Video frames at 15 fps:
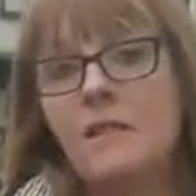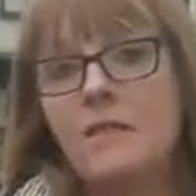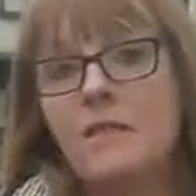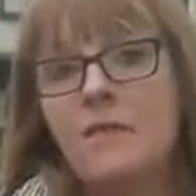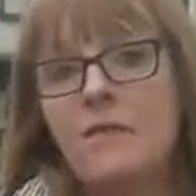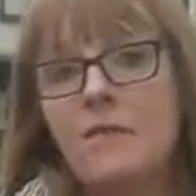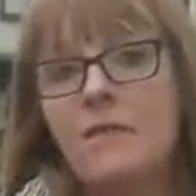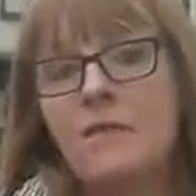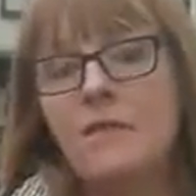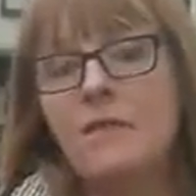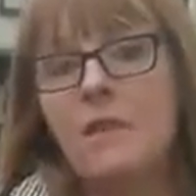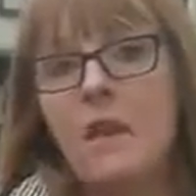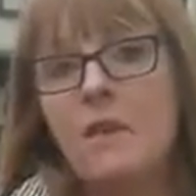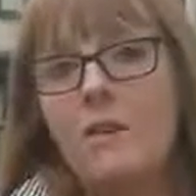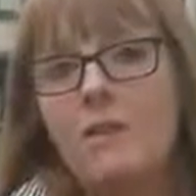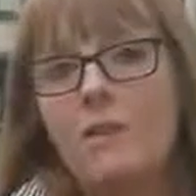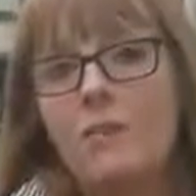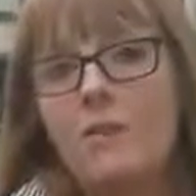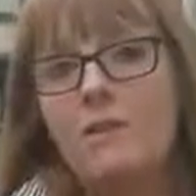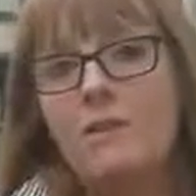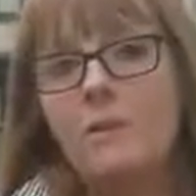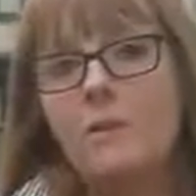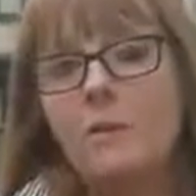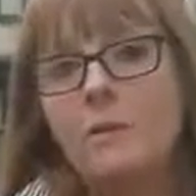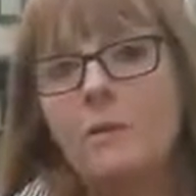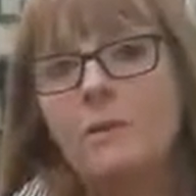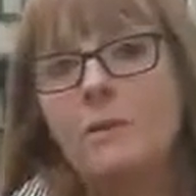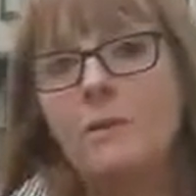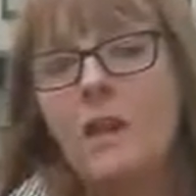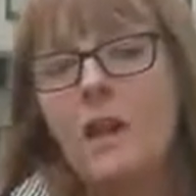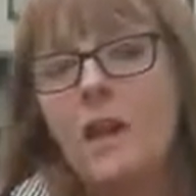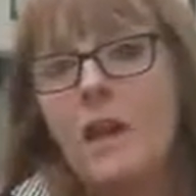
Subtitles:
the 7 Nolan principles